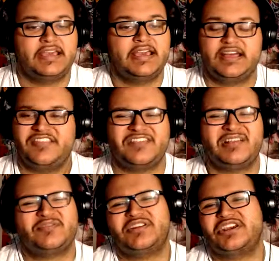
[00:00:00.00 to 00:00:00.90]
There's some
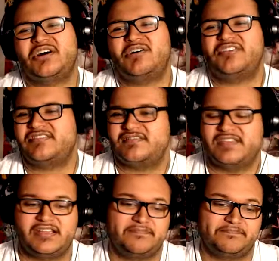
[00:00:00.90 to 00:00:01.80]
sort of cult, isn't
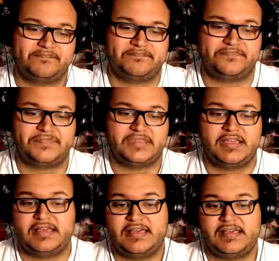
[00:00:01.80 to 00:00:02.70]
there?
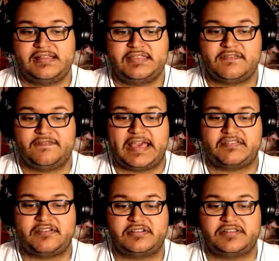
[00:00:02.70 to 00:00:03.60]
The
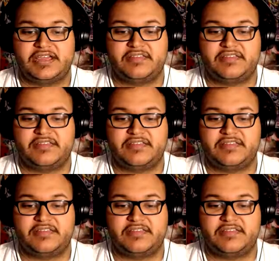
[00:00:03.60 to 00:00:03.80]
facts are clear.